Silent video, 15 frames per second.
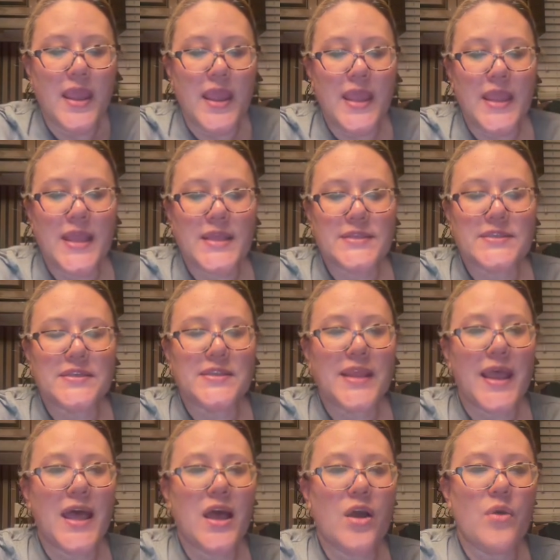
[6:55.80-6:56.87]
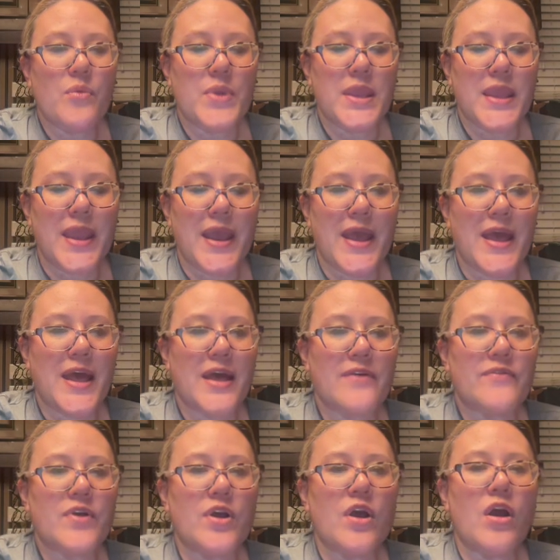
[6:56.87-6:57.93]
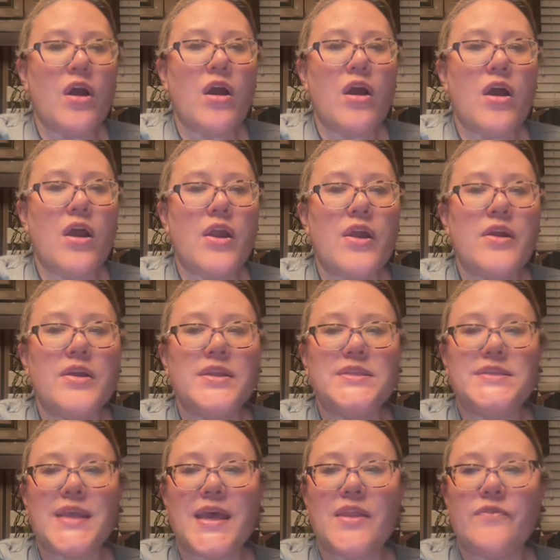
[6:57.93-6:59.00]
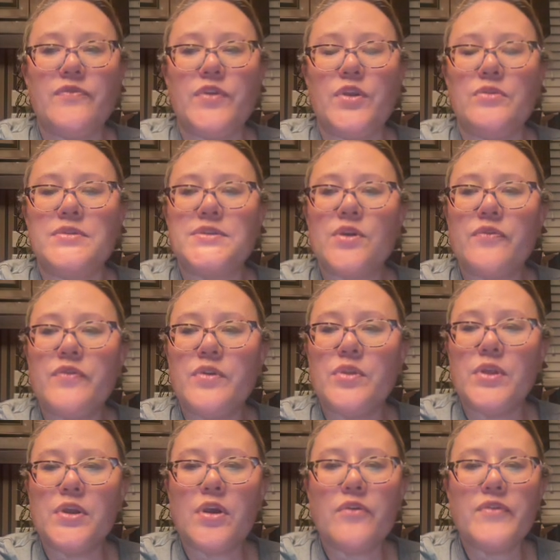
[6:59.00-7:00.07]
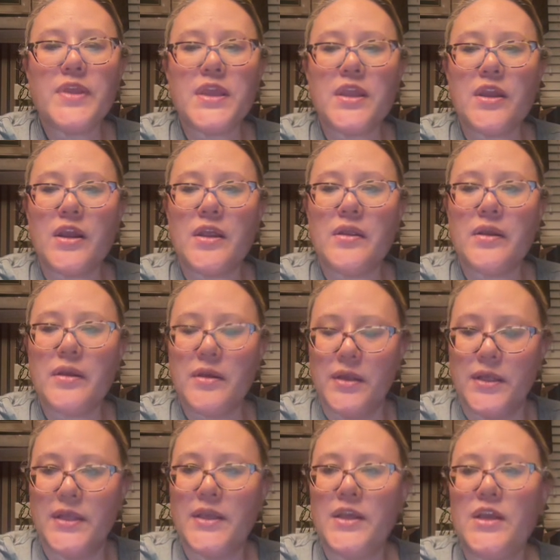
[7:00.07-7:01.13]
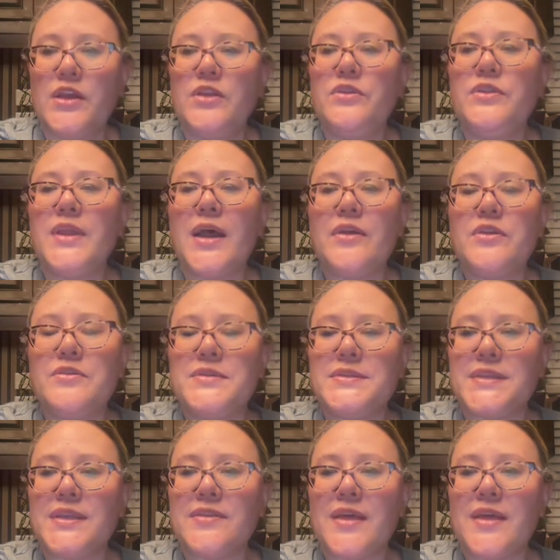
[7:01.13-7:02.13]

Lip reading: and now we have our data view. So if you look over here, now you see